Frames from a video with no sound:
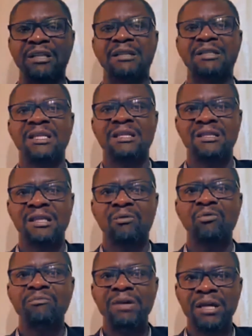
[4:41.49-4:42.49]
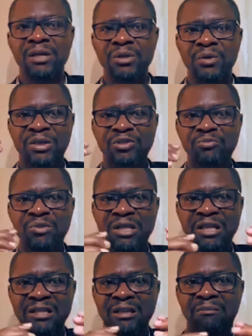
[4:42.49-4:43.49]
the things that will make you to
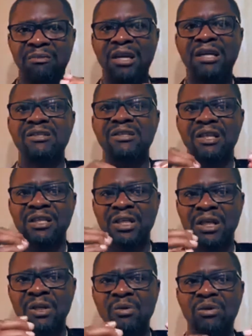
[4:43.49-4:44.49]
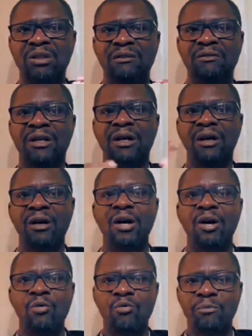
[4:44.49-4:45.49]
experience the blessing and the glory of God
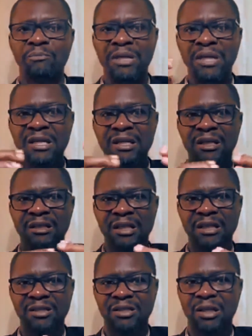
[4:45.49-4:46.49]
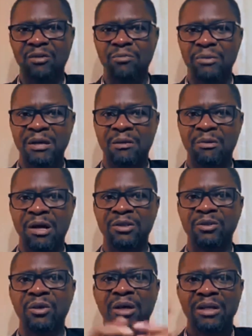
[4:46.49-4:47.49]
will be the things that will be
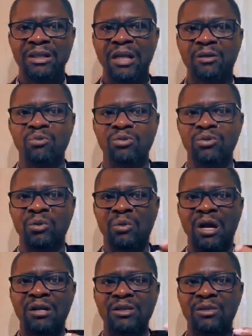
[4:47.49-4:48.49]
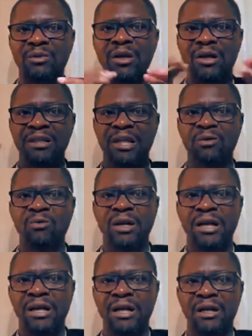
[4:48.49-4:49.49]
around you, that will surround you, that
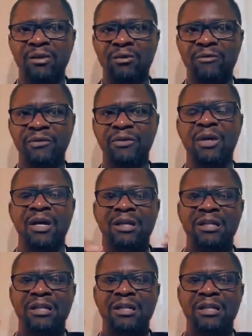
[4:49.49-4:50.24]
will enclose you,